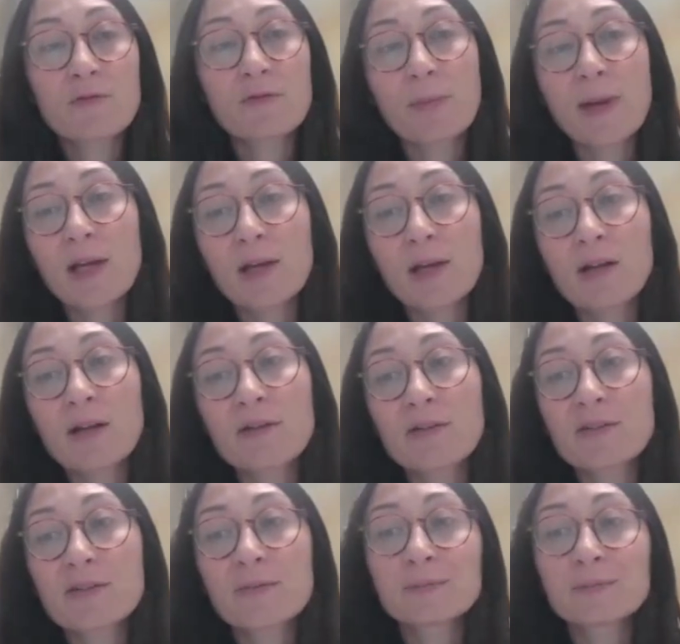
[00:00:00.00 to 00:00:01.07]
for
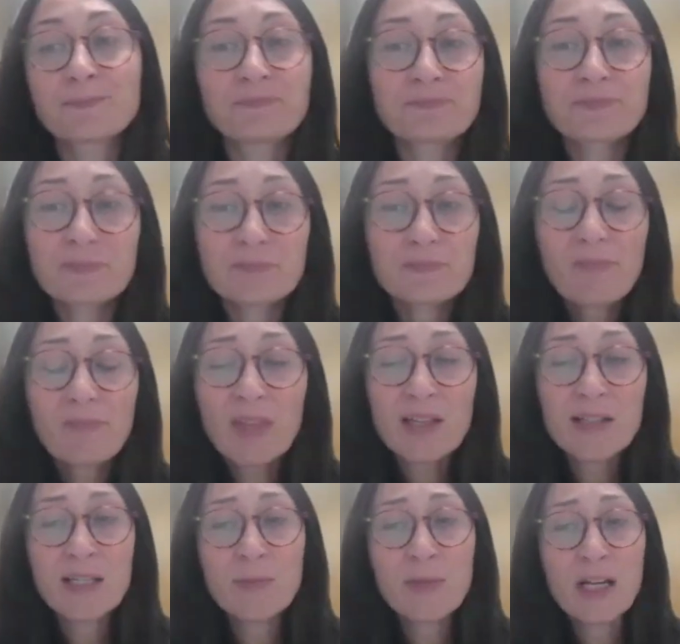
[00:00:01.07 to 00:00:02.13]
myoclonus,
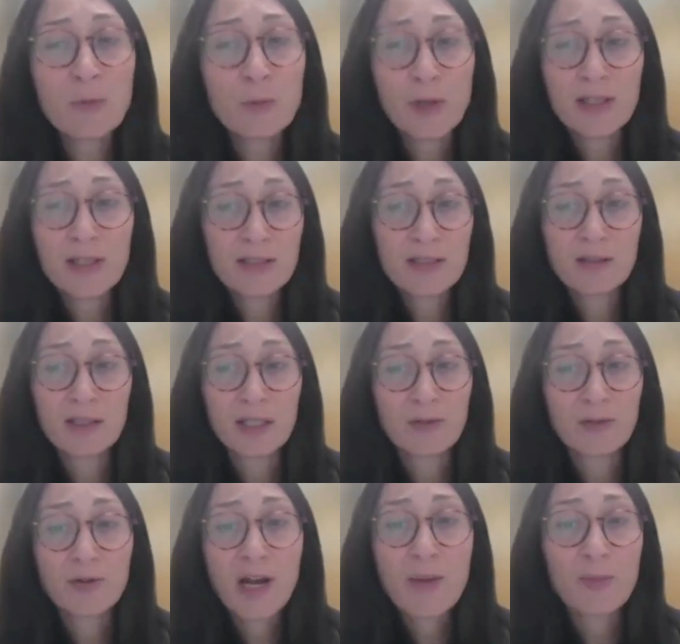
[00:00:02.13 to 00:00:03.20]
similar with dystonia
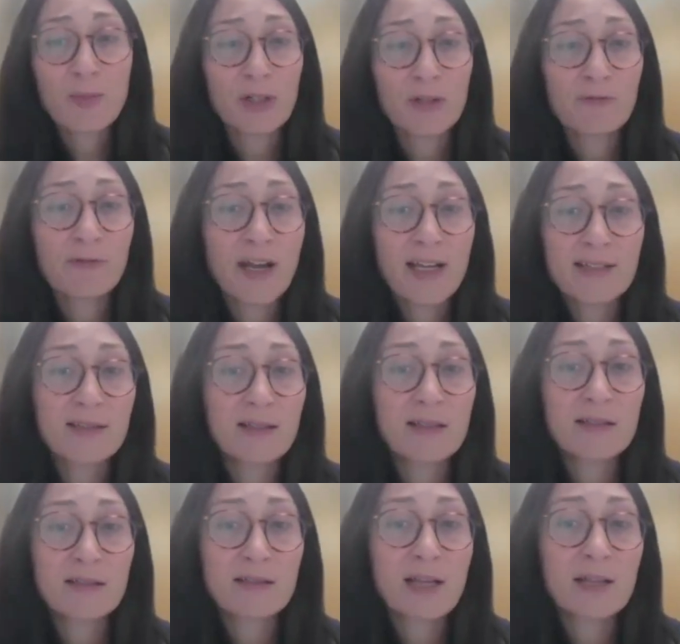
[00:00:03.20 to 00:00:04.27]
and tremor, reflects
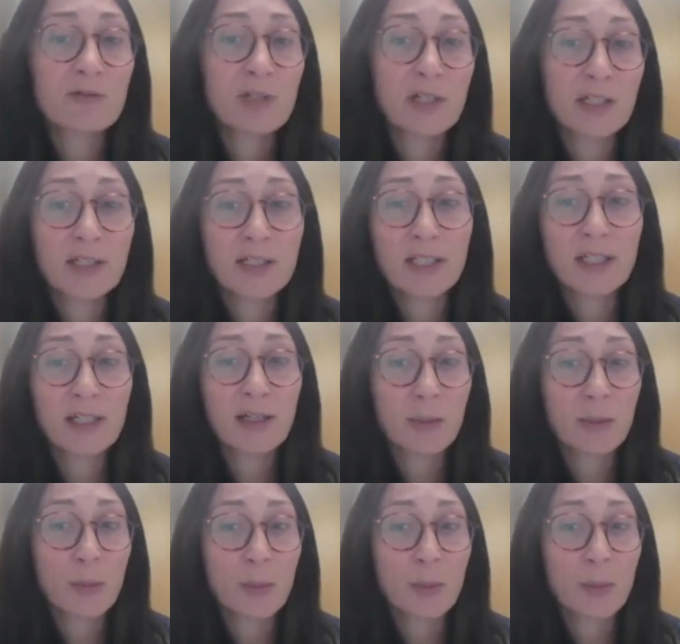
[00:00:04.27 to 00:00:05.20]
this natural clinical